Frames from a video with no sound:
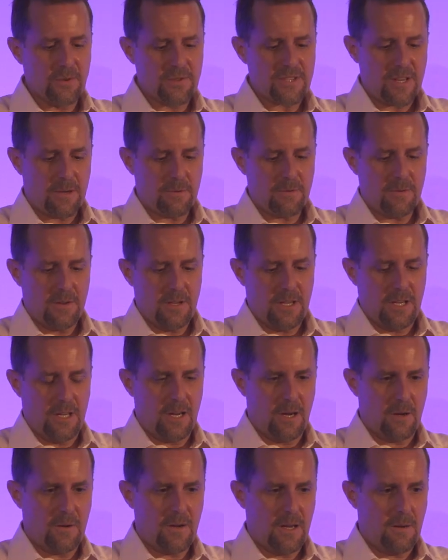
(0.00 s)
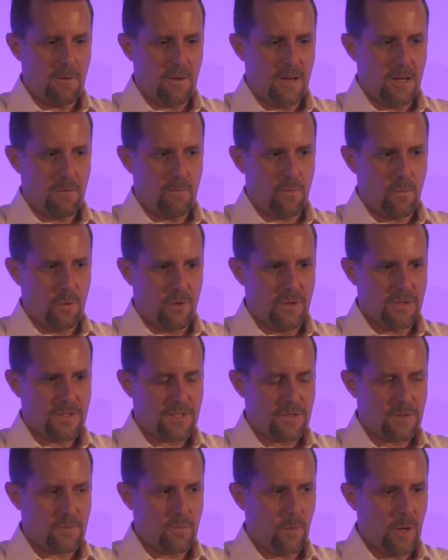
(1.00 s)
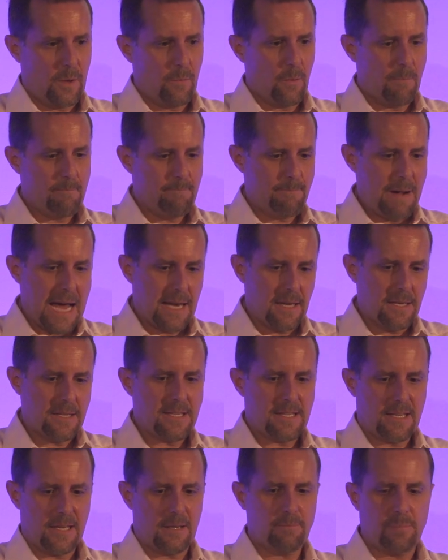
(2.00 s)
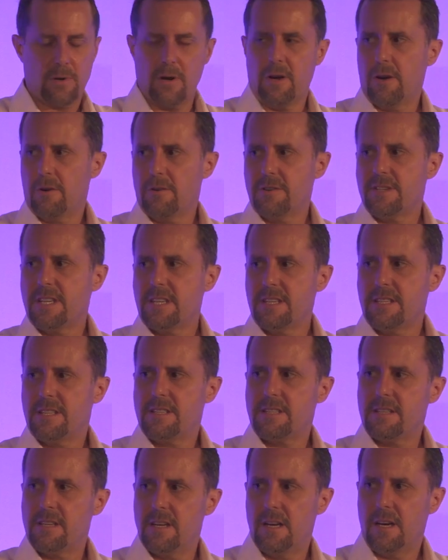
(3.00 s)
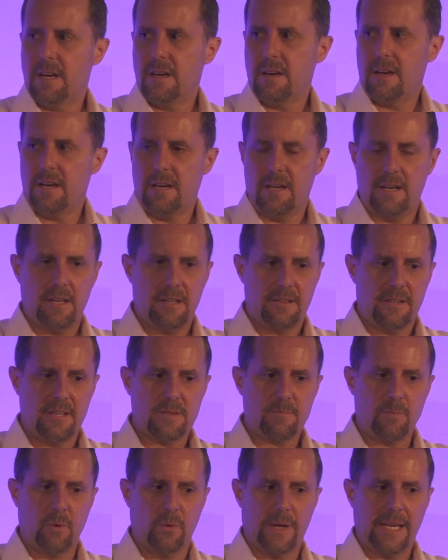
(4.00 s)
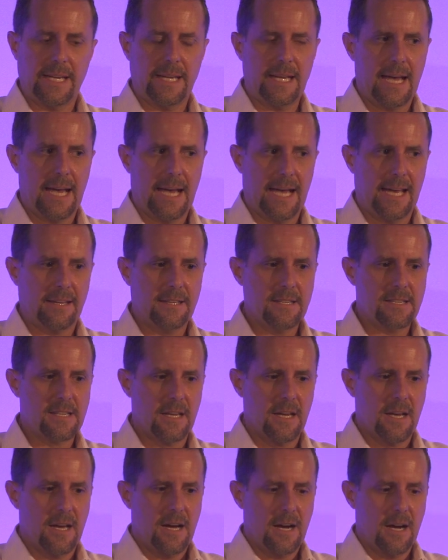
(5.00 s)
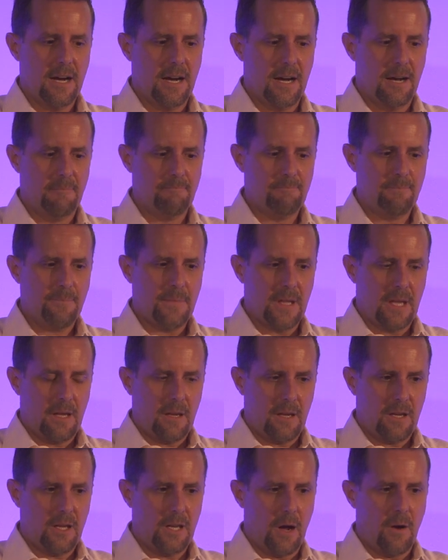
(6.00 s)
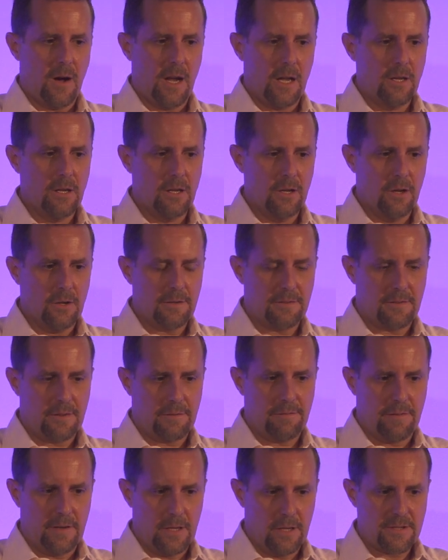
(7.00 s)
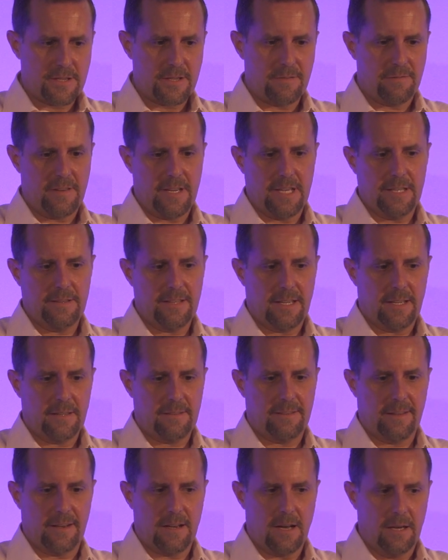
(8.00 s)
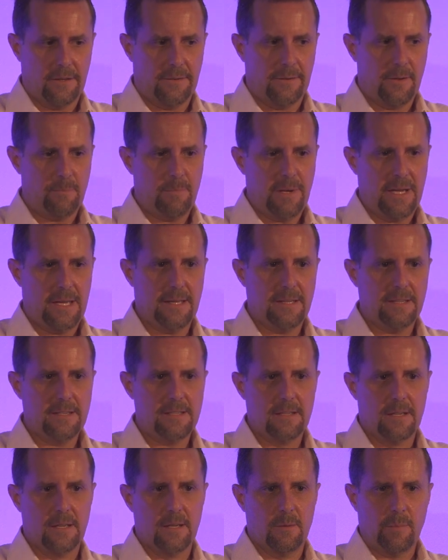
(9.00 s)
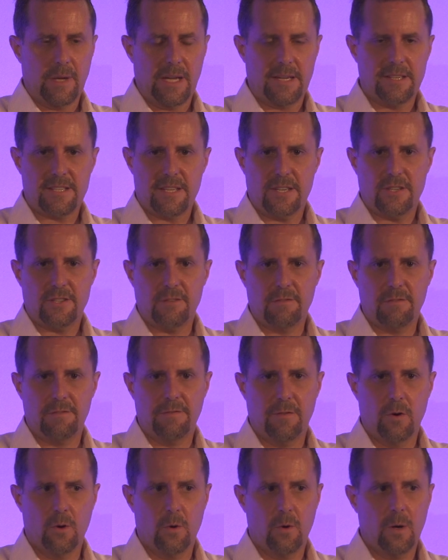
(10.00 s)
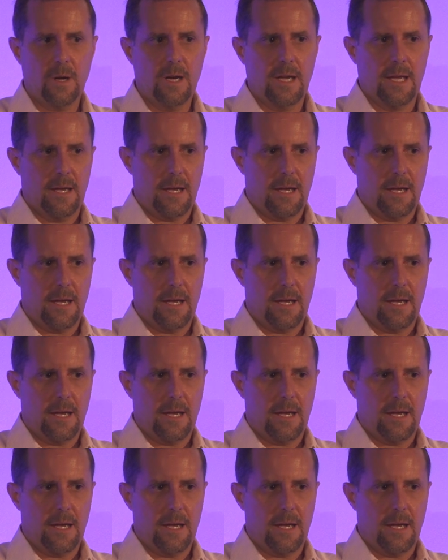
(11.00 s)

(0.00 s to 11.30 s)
also, we were balancing priorities at this point. And, a lot of the philosophy that underpinned PlayStation 4